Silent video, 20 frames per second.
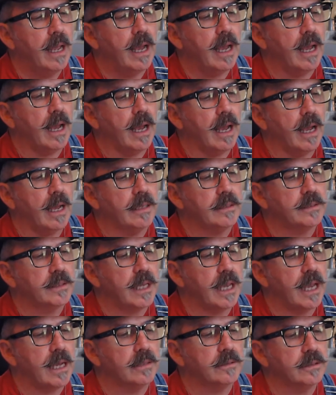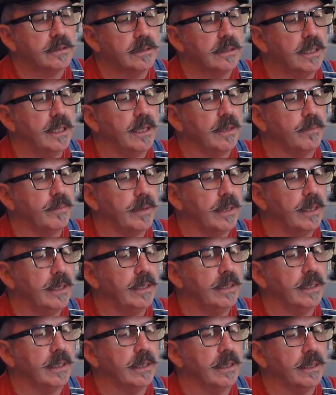Ask how sleep,
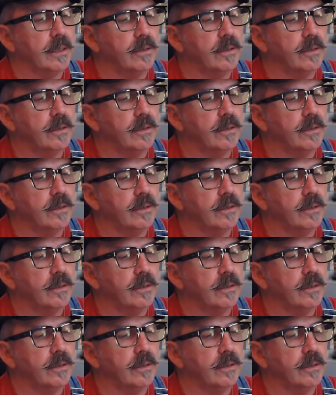eating,